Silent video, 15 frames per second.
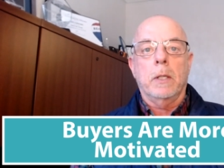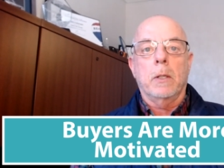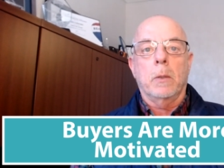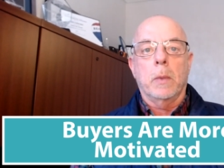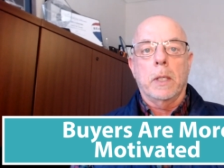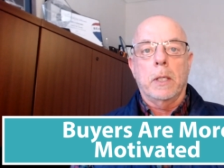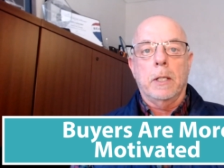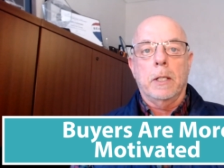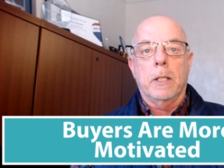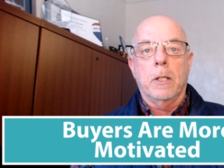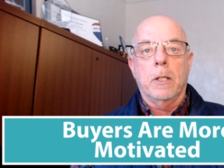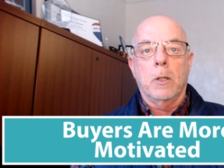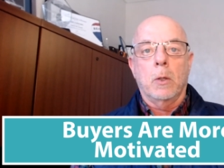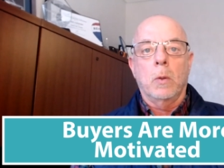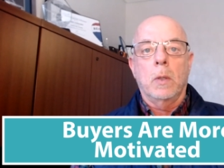They're ready to
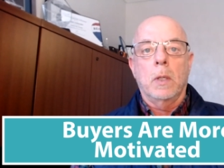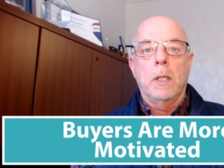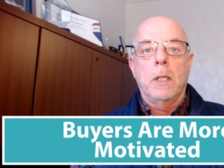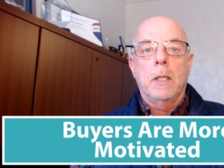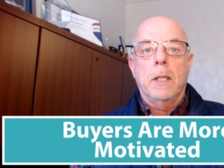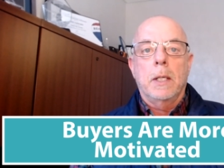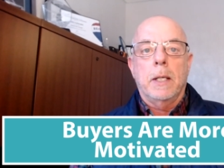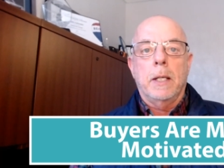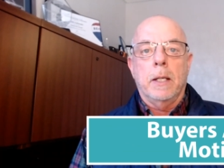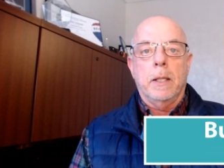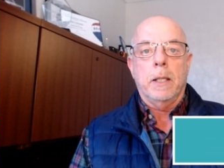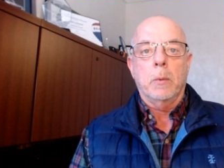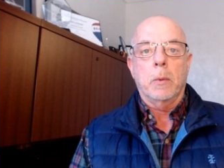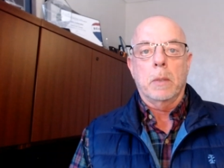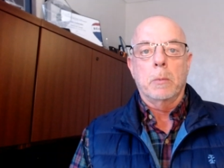go, and
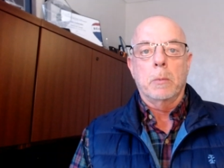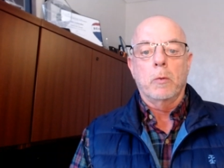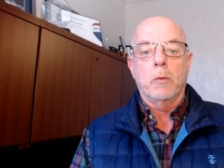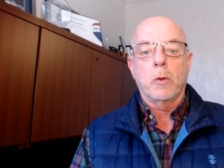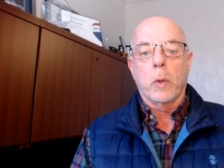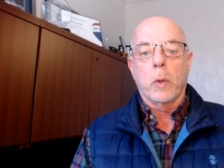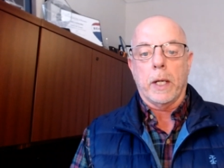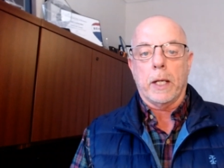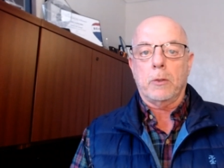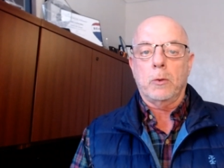they want to move quick.